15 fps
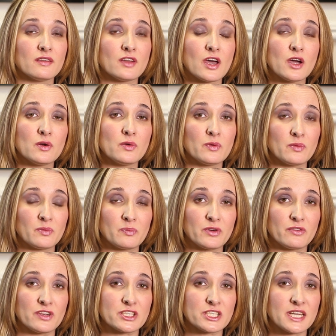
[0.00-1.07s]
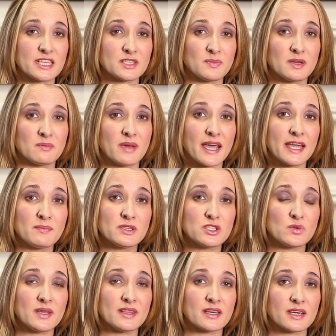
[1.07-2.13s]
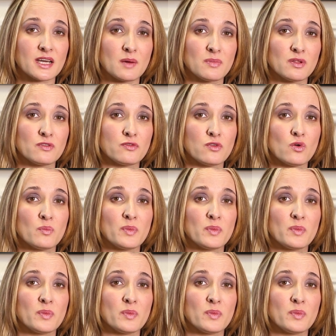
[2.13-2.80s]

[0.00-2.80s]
no provision has been made between the couple for